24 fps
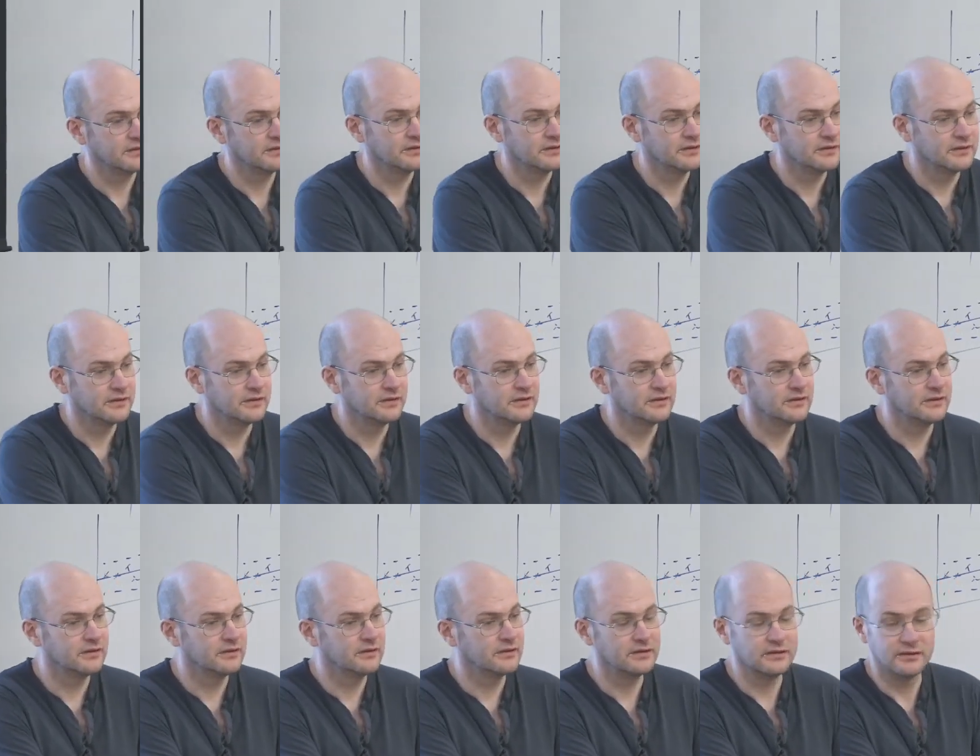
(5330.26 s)
we're
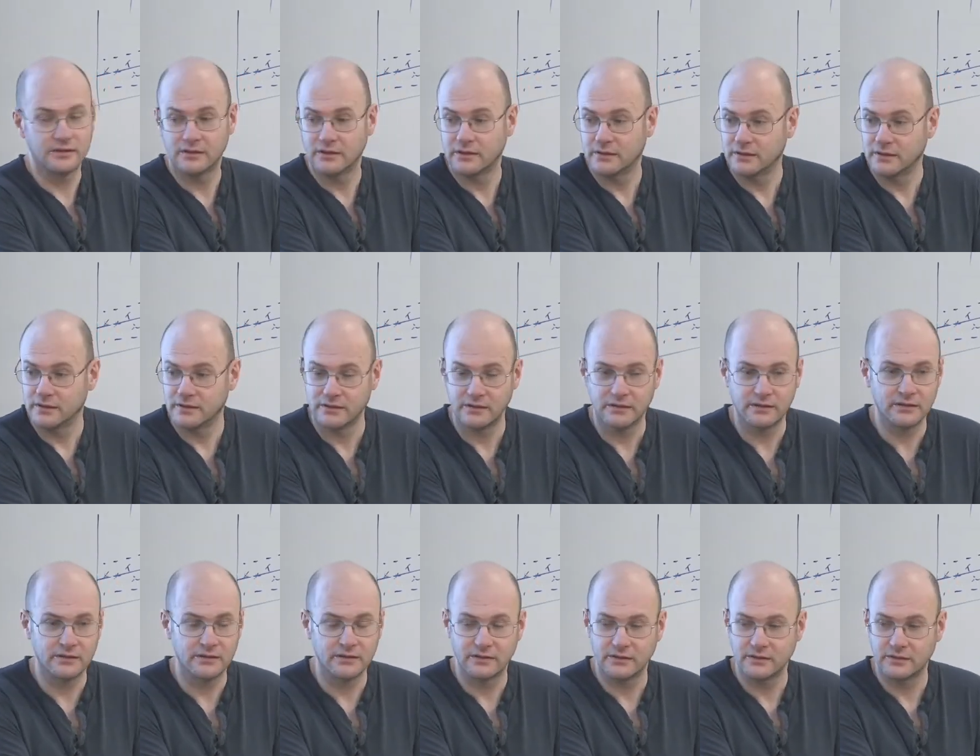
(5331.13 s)
over time. Thank
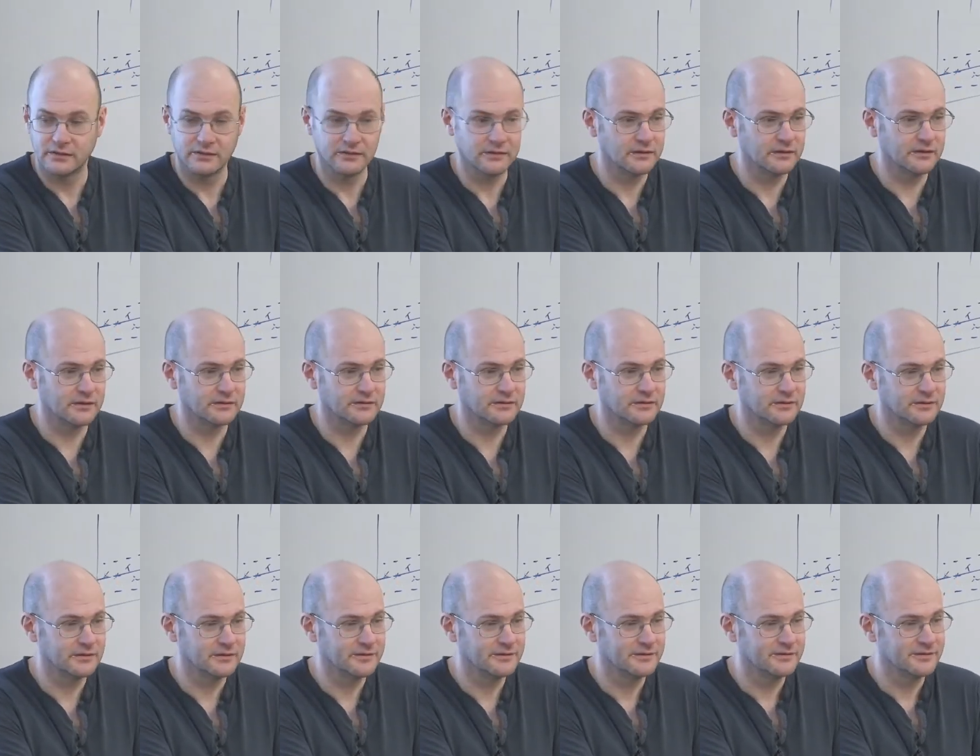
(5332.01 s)
you. Okay. Thank you
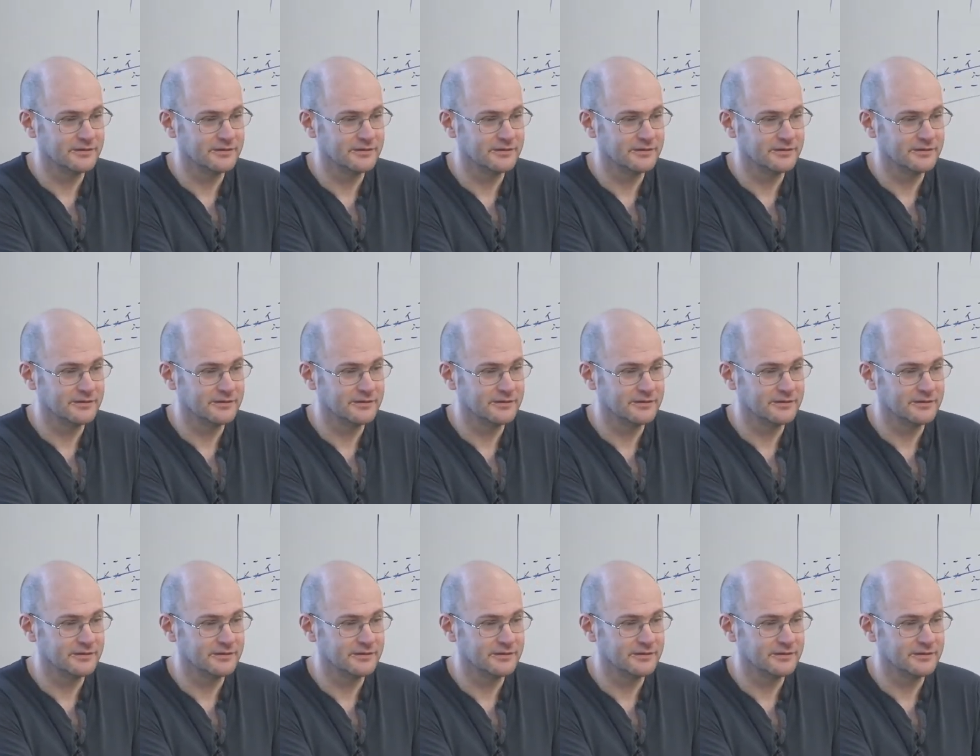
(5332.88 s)
again.